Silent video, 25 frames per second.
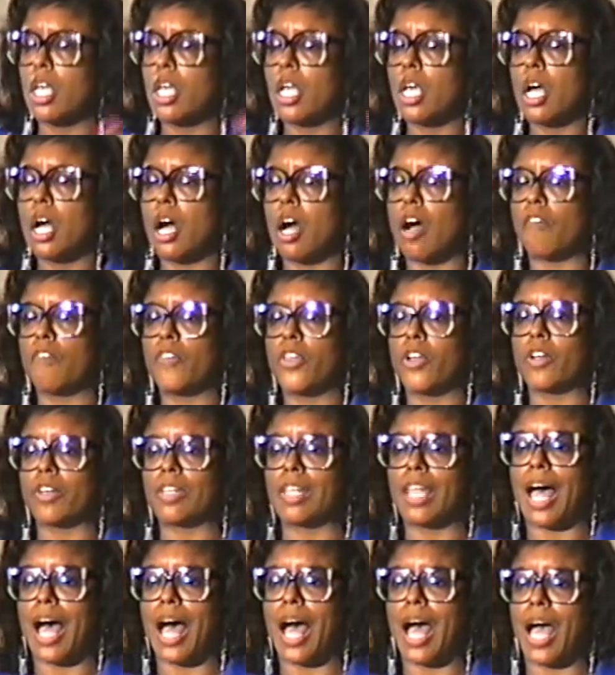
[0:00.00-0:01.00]
of their
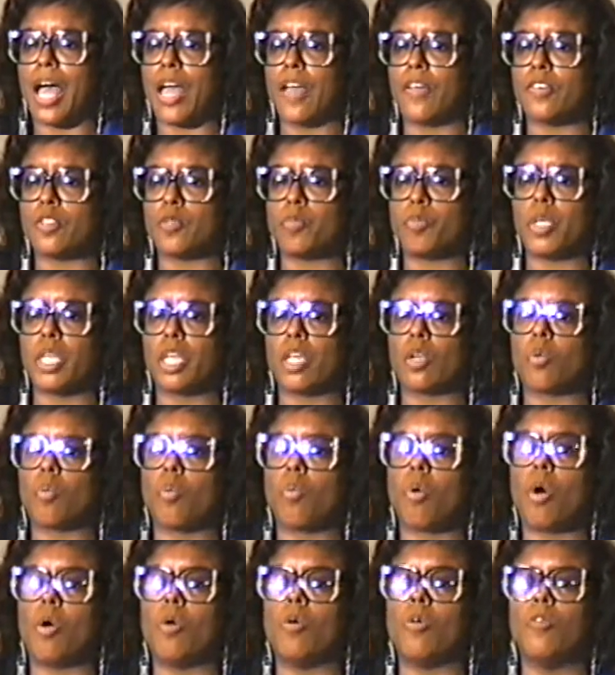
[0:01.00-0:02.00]
lives being
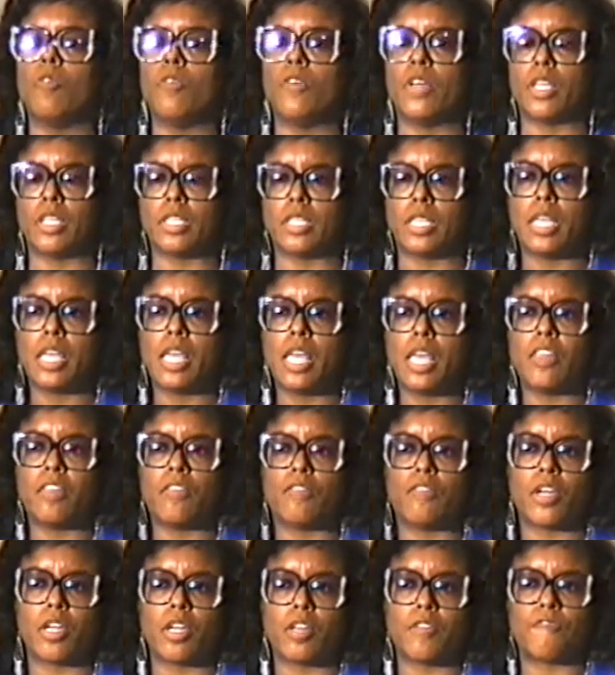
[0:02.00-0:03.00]
woven in the
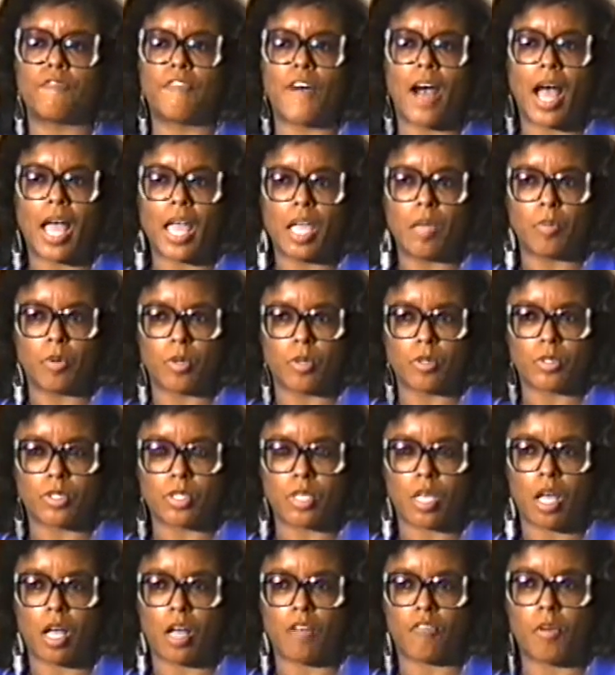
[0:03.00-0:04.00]
very fibers
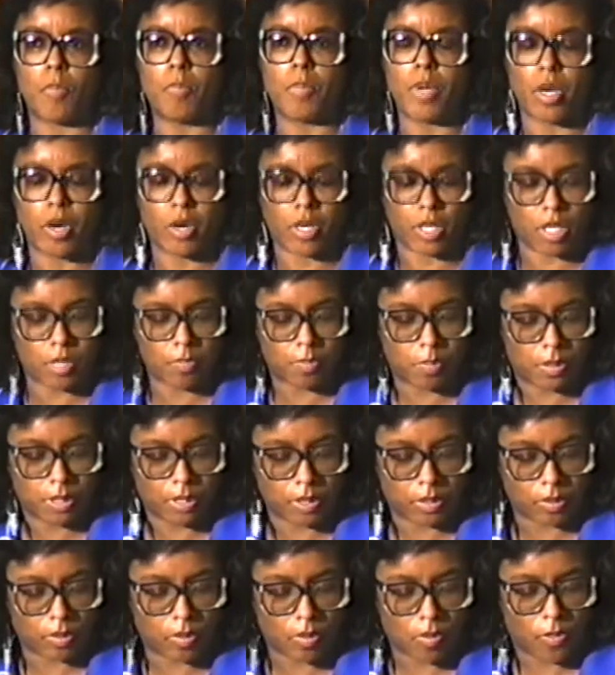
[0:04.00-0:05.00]
of American
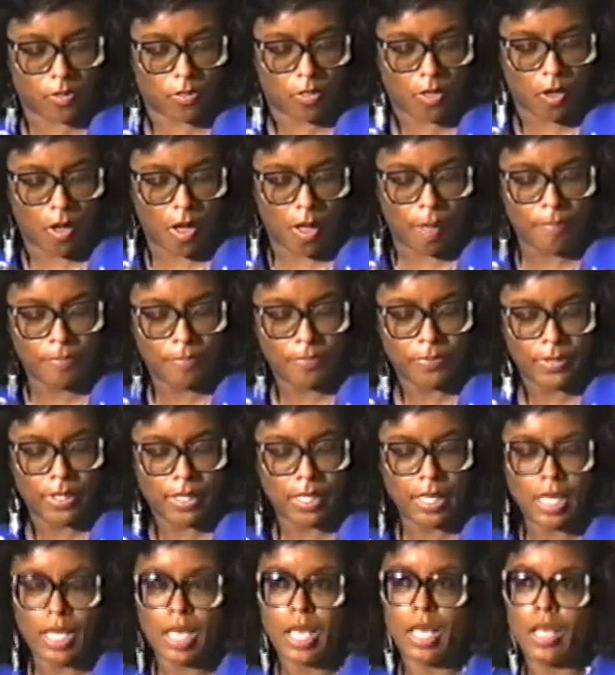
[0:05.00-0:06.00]
political thought.
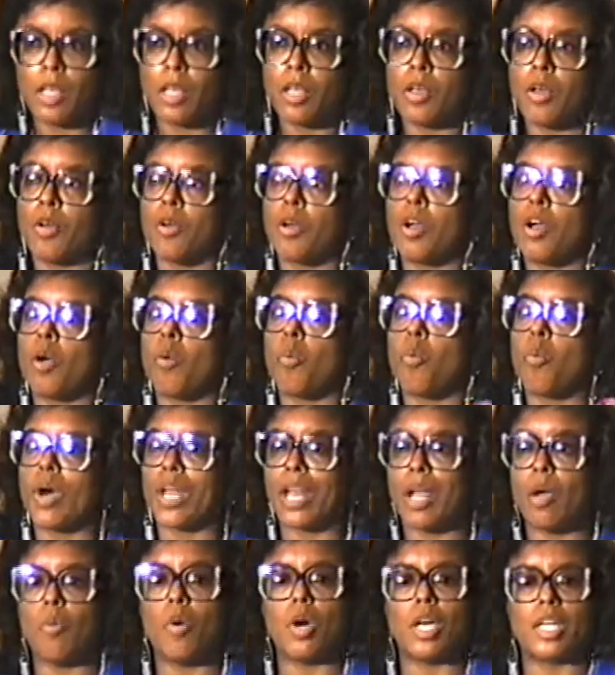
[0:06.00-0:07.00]
What
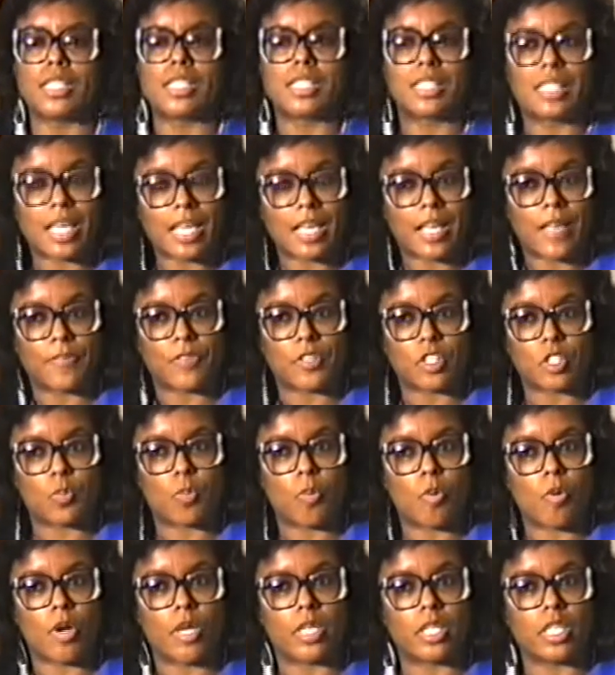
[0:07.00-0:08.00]
I want to say at this
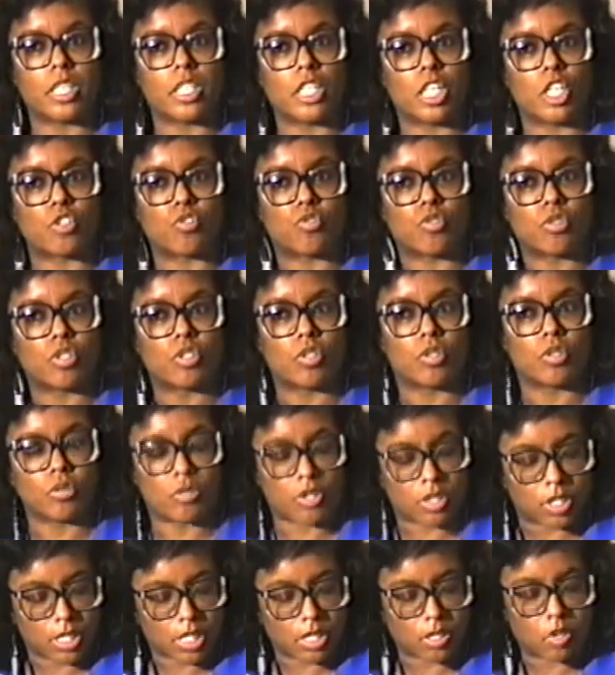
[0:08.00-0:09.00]
point in
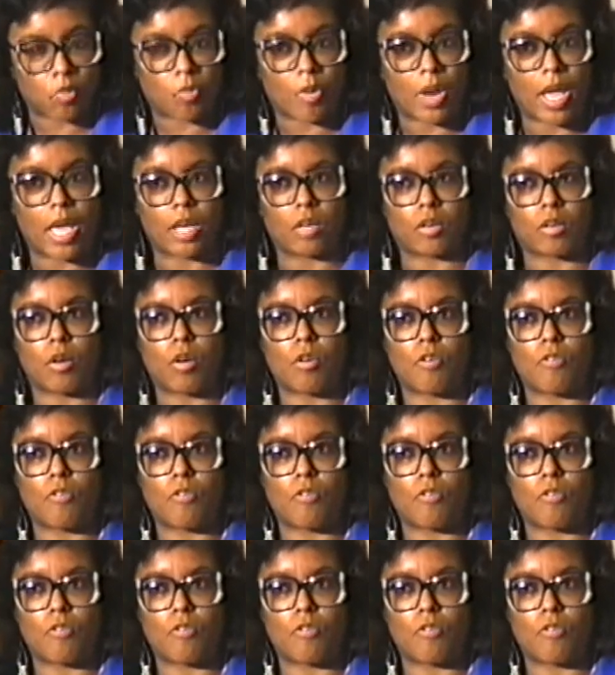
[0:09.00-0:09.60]
introducing the radical